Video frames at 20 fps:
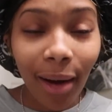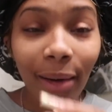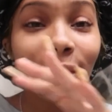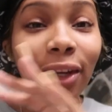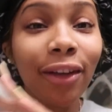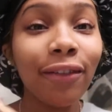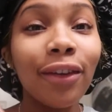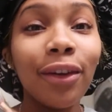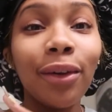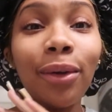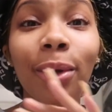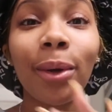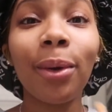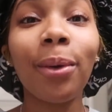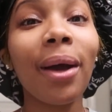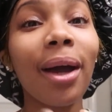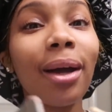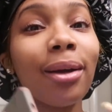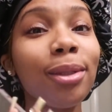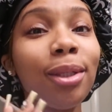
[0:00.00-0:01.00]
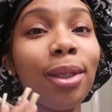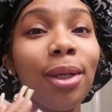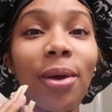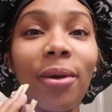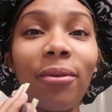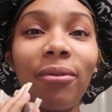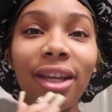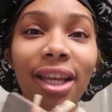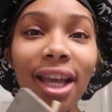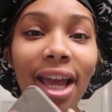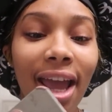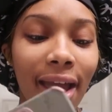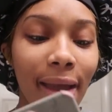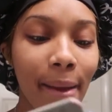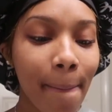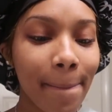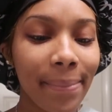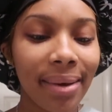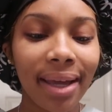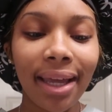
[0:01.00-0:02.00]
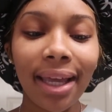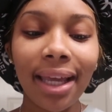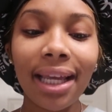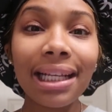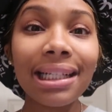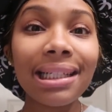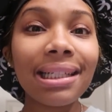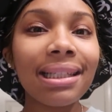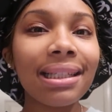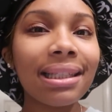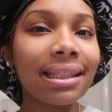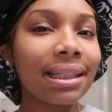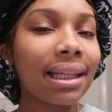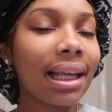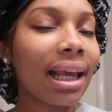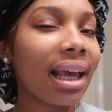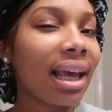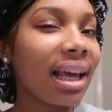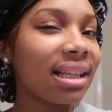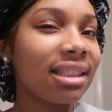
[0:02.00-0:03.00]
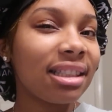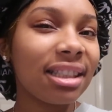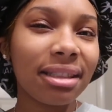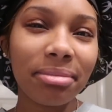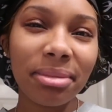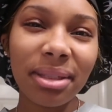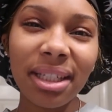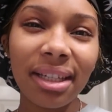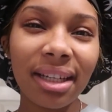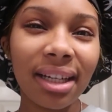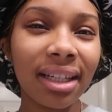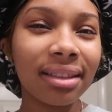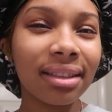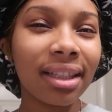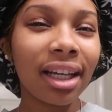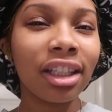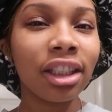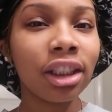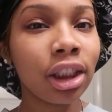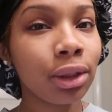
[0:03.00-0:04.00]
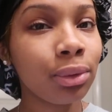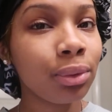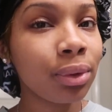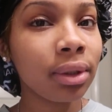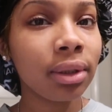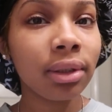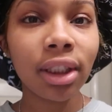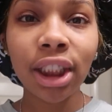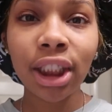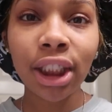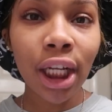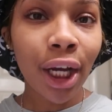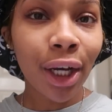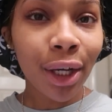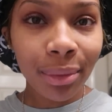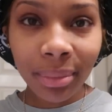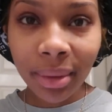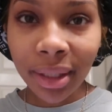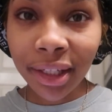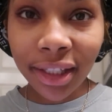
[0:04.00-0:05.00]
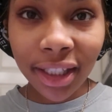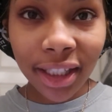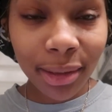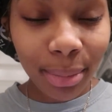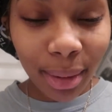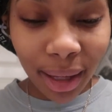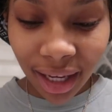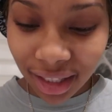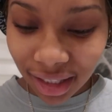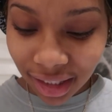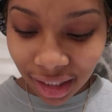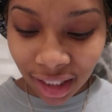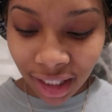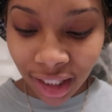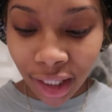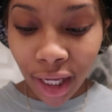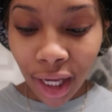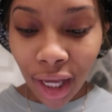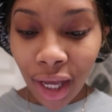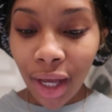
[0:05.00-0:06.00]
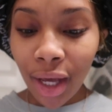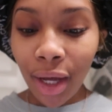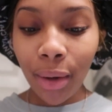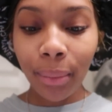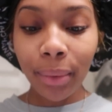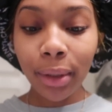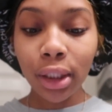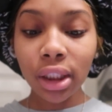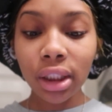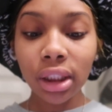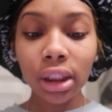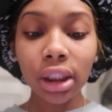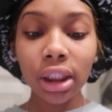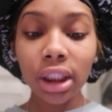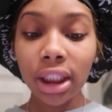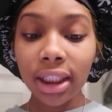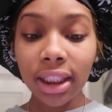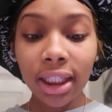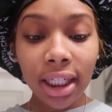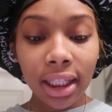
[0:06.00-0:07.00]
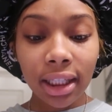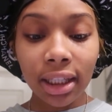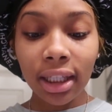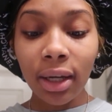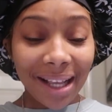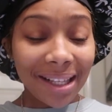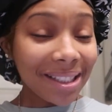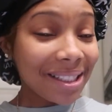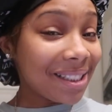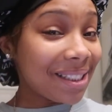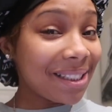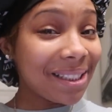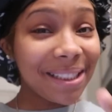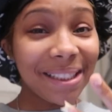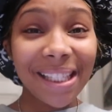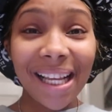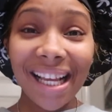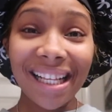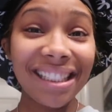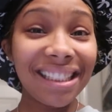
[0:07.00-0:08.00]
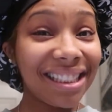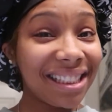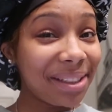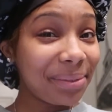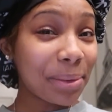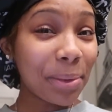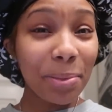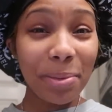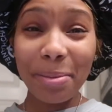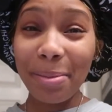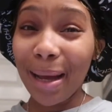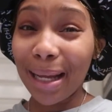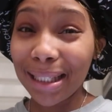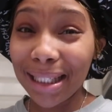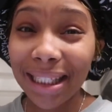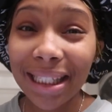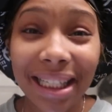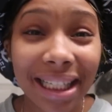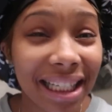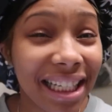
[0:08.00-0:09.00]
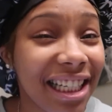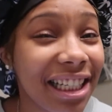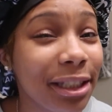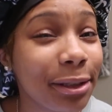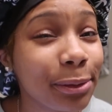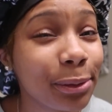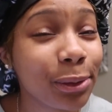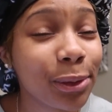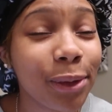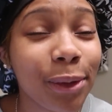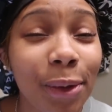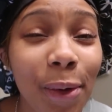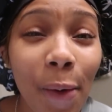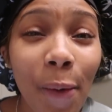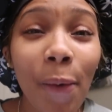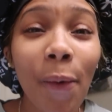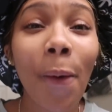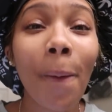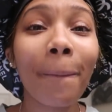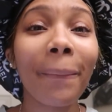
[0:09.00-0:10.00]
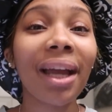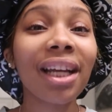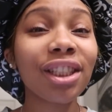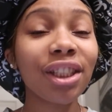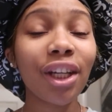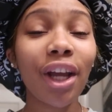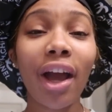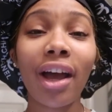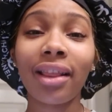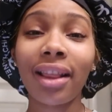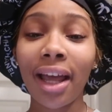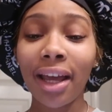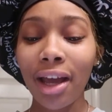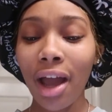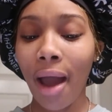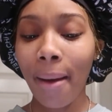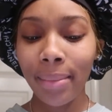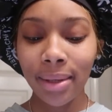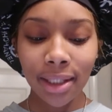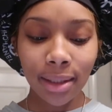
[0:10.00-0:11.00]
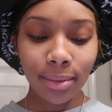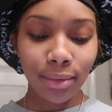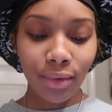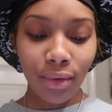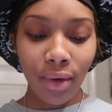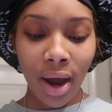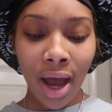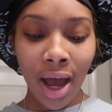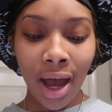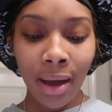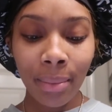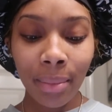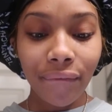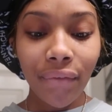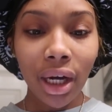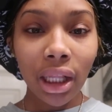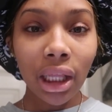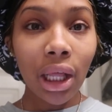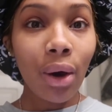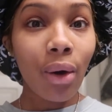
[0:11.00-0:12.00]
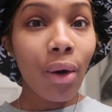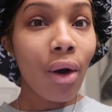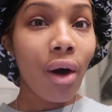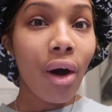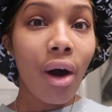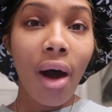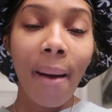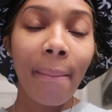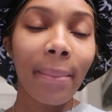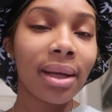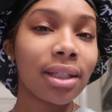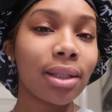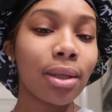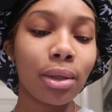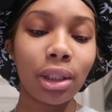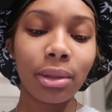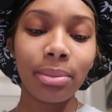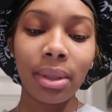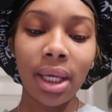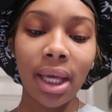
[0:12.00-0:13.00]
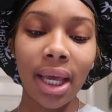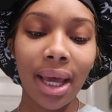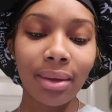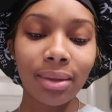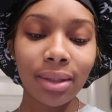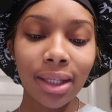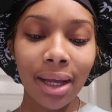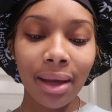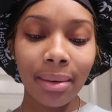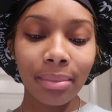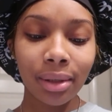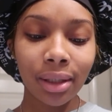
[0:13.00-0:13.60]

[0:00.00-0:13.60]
I don't even know how she gonna react, but it just has to be done. Like she she not gonna be expecting it. We just chilling. That's, that's just what we about to get into. Make sure y'all like, comment, subscribe, follow all my social media accounts down